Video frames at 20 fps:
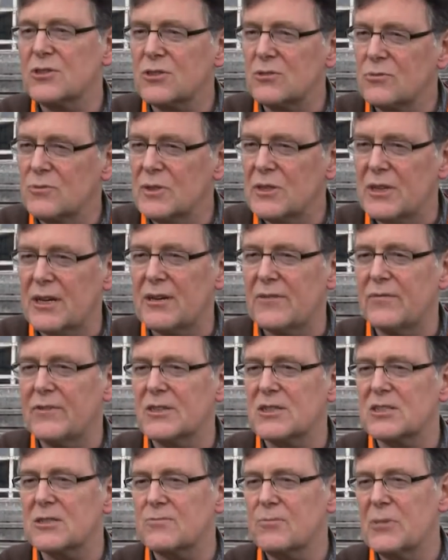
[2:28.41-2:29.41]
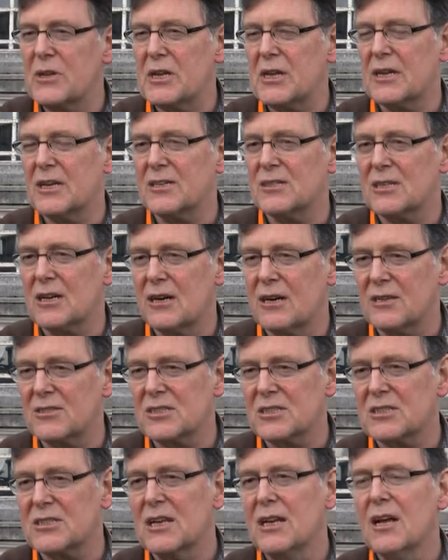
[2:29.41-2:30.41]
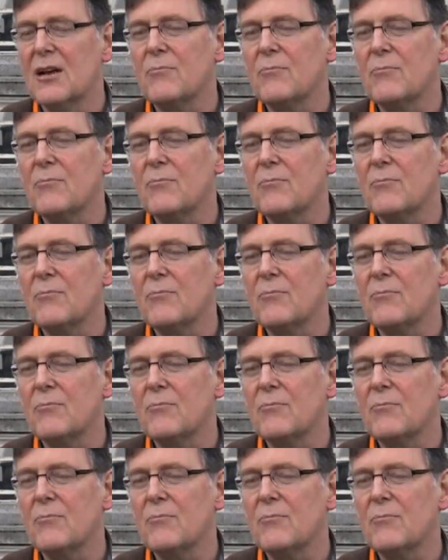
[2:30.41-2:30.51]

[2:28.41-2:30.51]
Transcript: do with it, the speaking tasks,